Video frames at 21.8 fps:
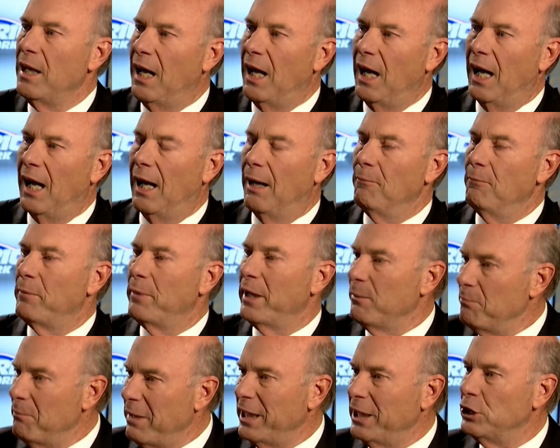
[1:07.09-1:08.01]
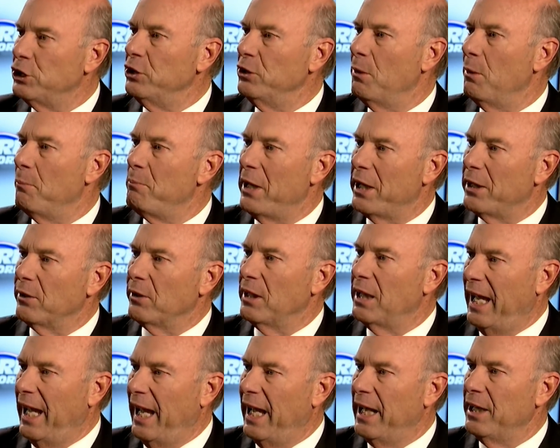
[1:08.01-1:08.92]
um, but it makes you a better
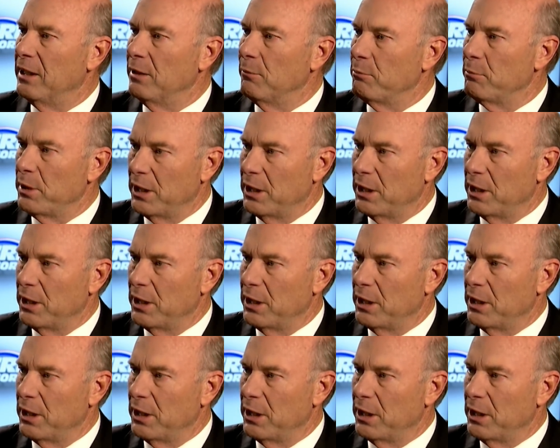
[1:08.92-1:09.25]
candidate